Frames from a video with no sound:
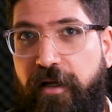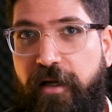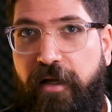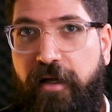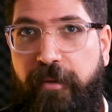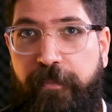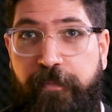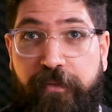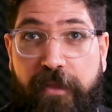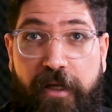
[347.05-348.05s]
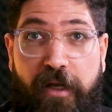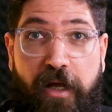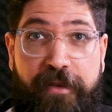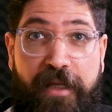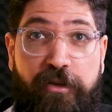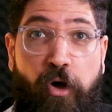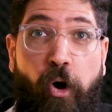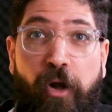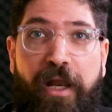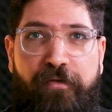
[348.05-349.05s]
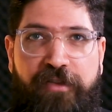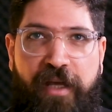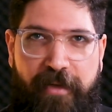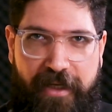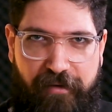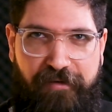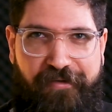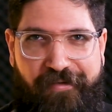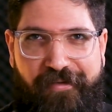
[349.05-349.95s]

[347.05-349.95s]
not all of them live